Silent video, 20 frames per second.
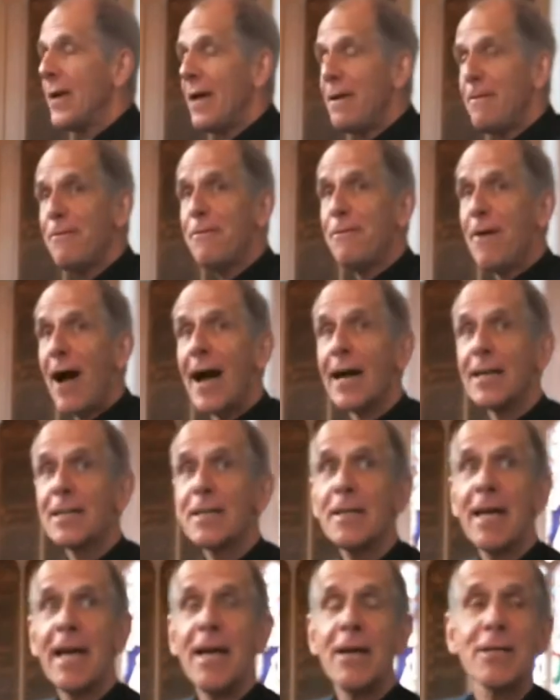In
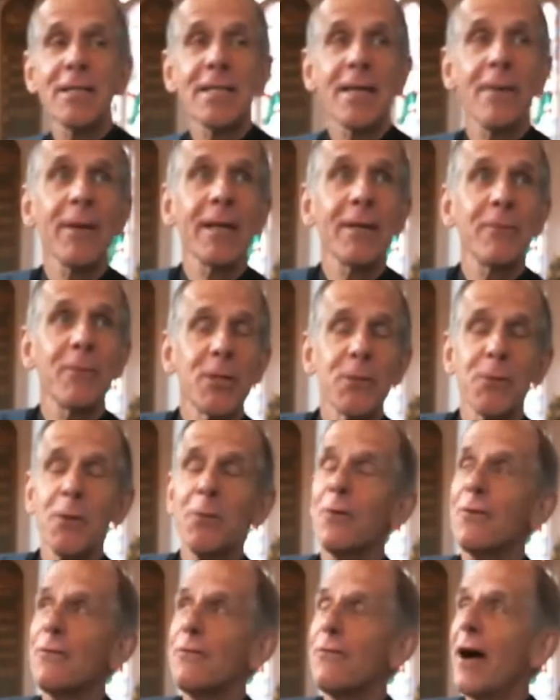fact, here's something which
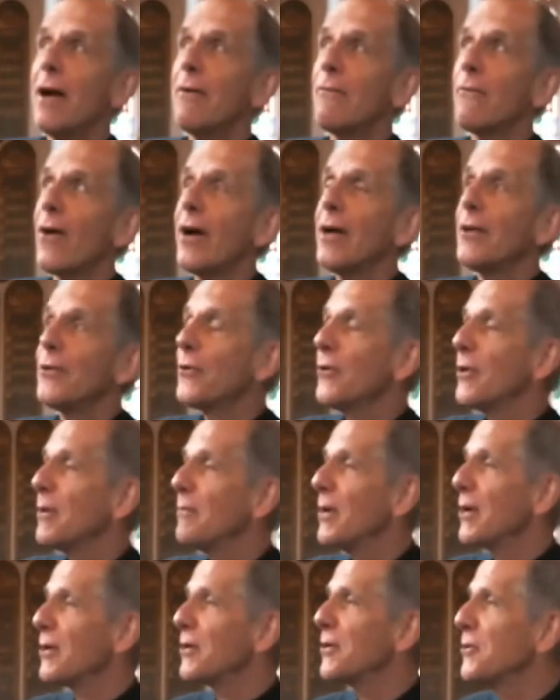we will find right through
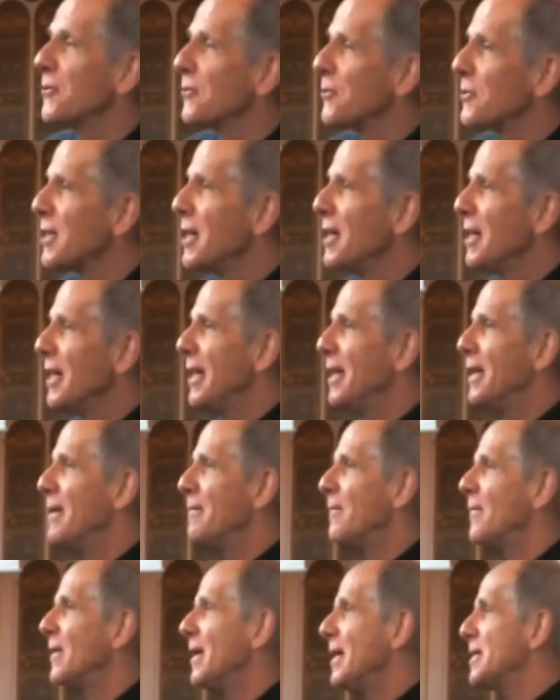the miracles
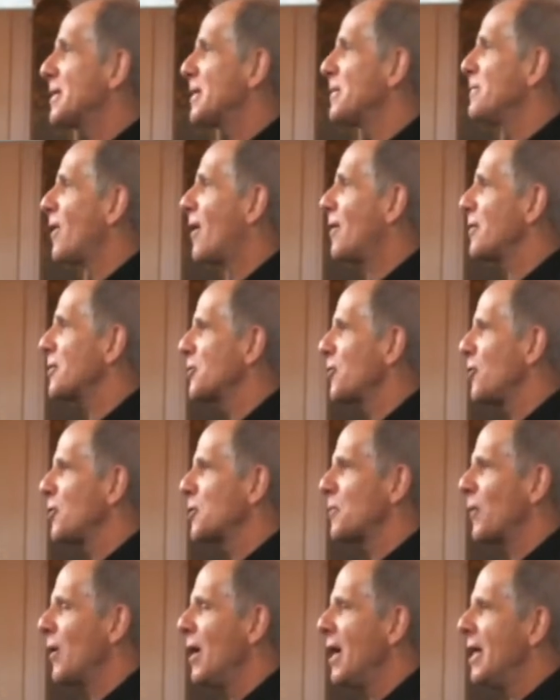in St. Mark's
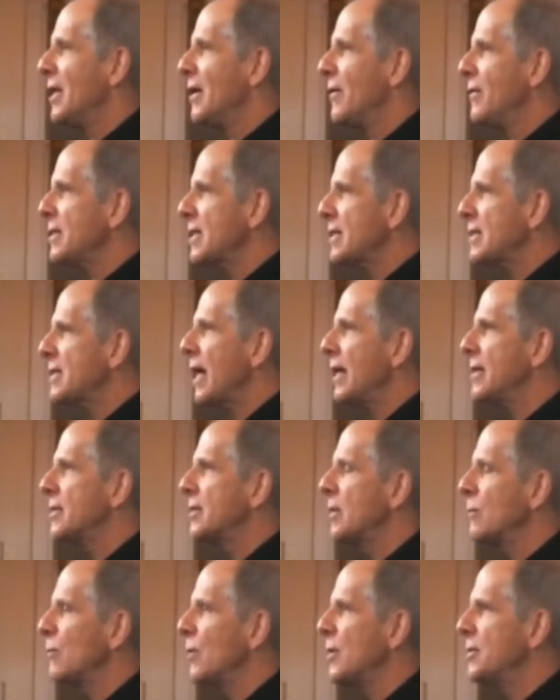Gospel. There is a
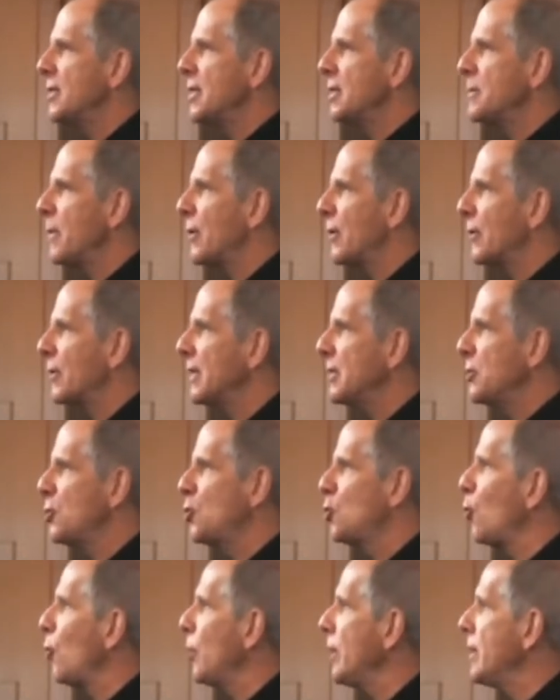sense in which this miracle is
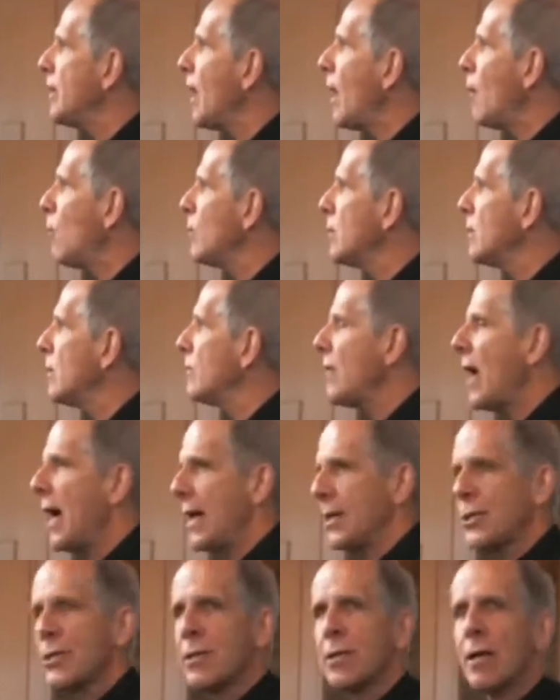joined up with the
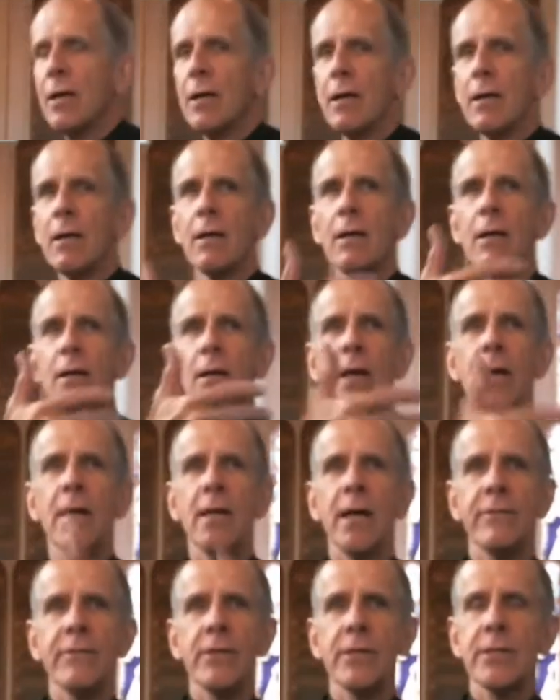rest.
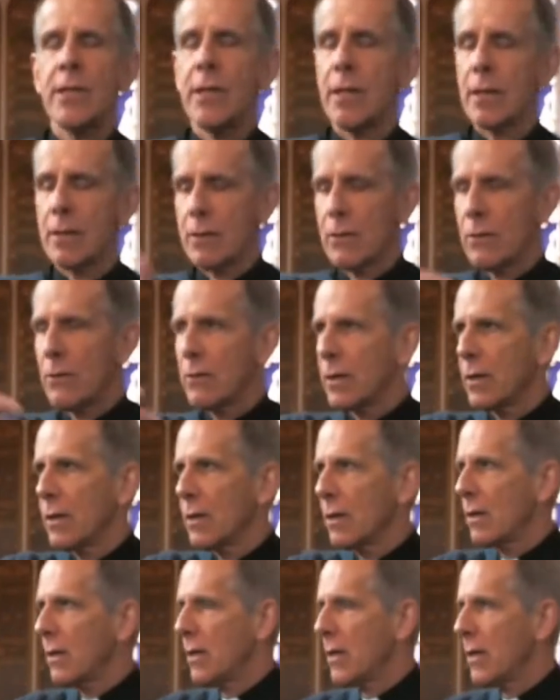He left the synagogue,
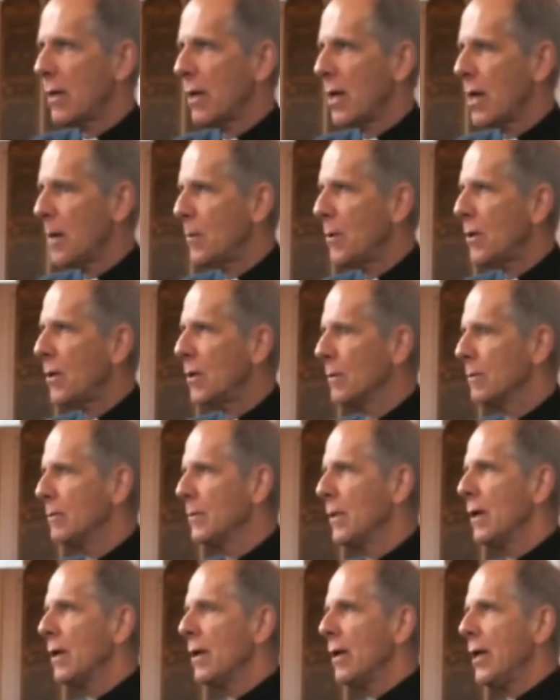he came
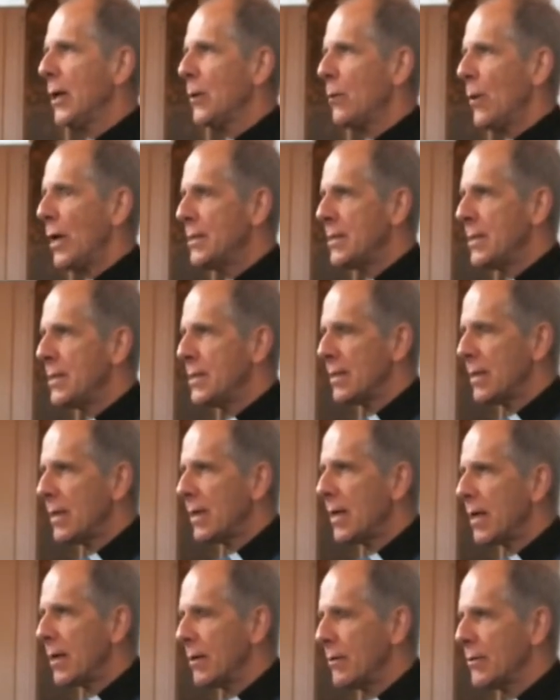home, he went into
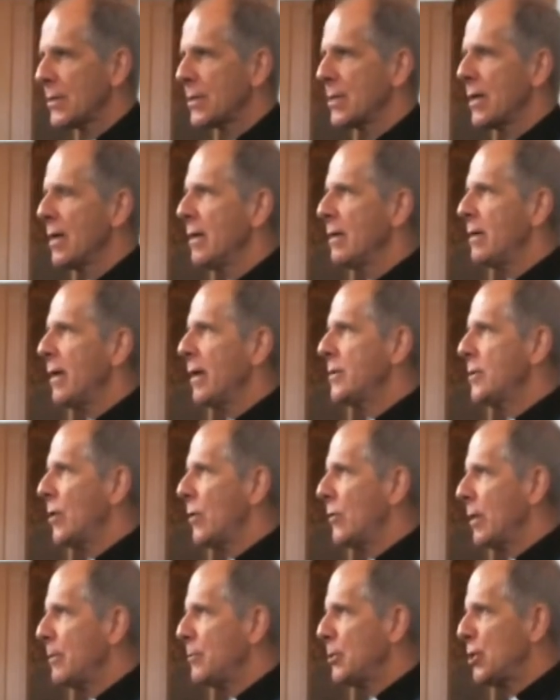the house, they
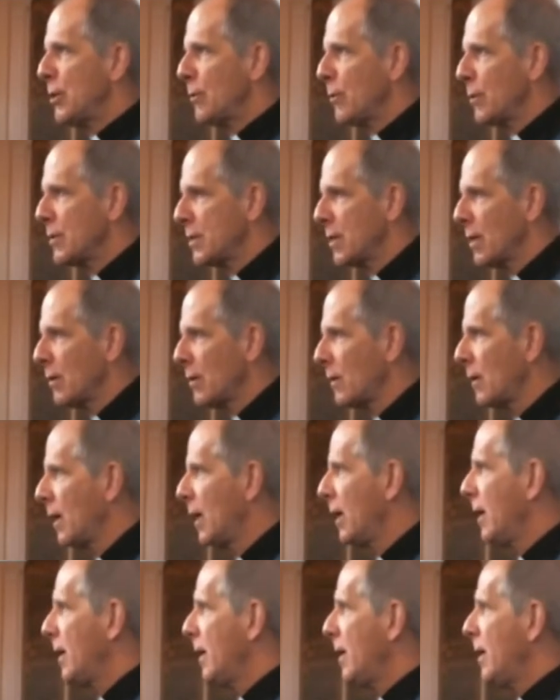told him she was ill,
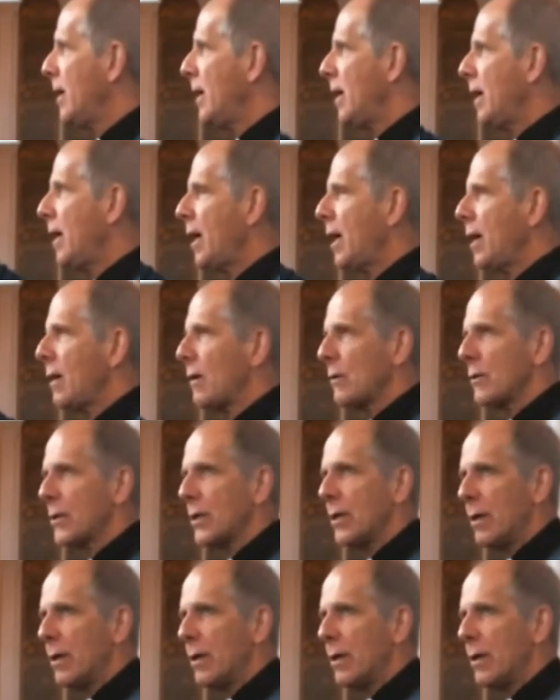he healed